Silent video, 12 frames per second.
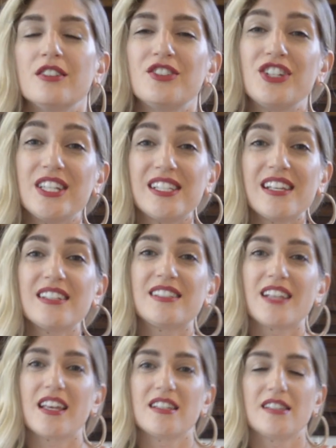Jesus
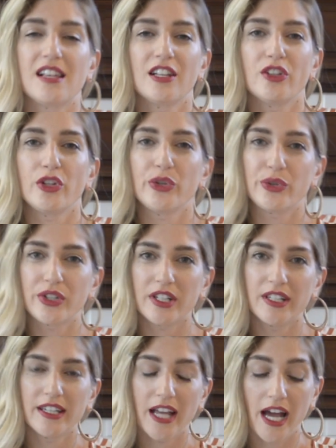says in
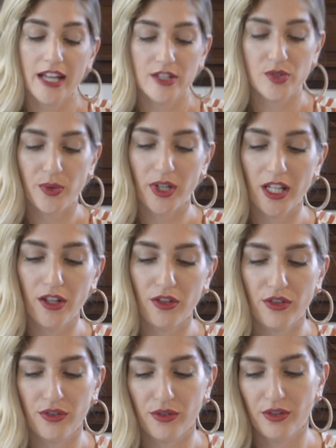Luke nine
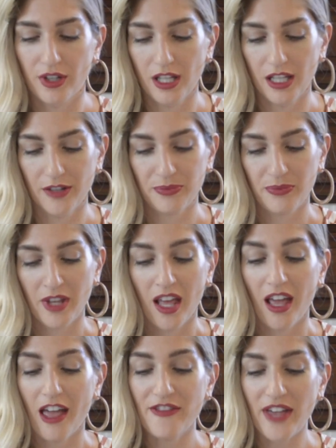twenty-three,
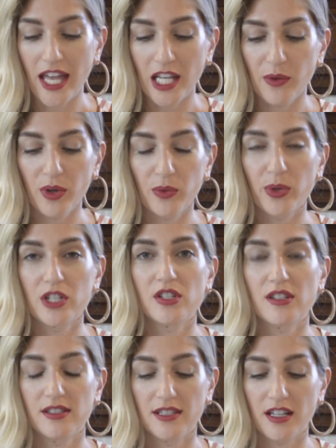if anyone
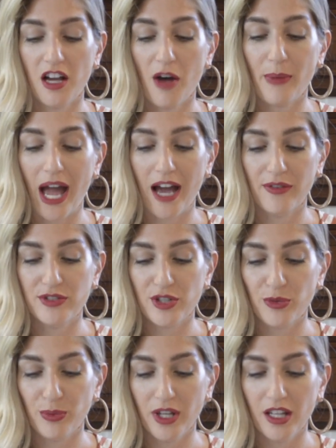wishes to come
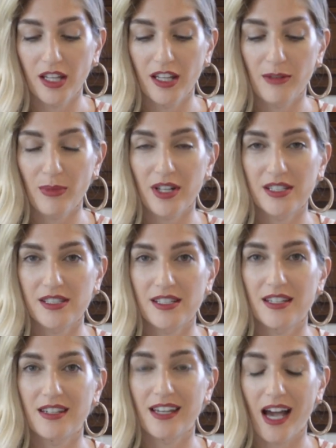after me, he must
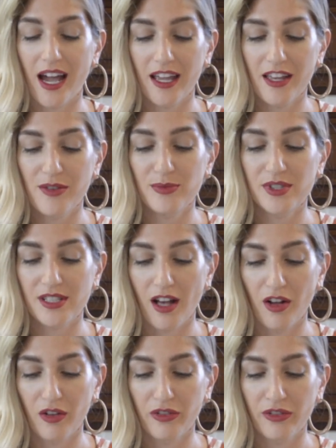deny
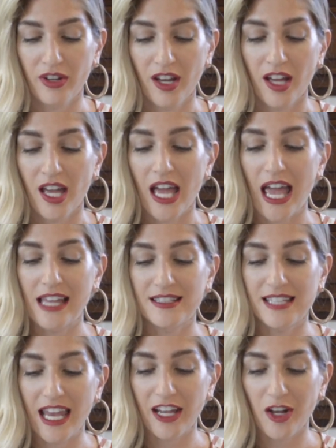himself
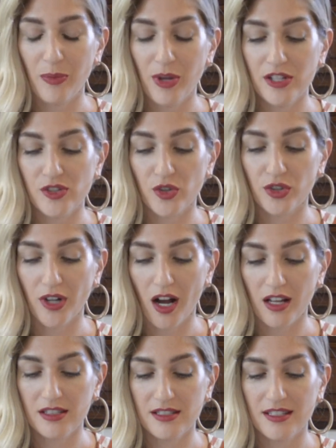and take up his
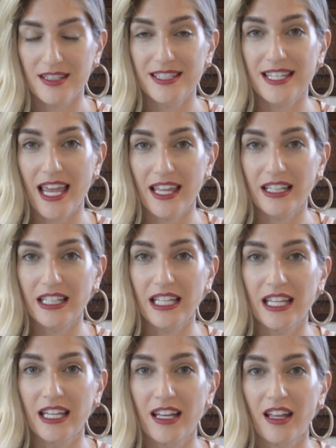cross
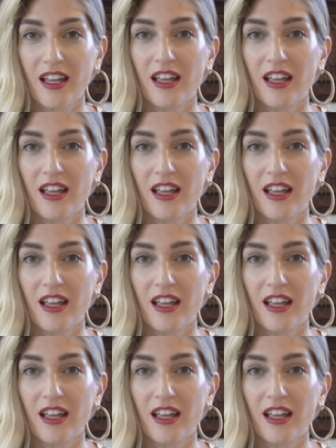daily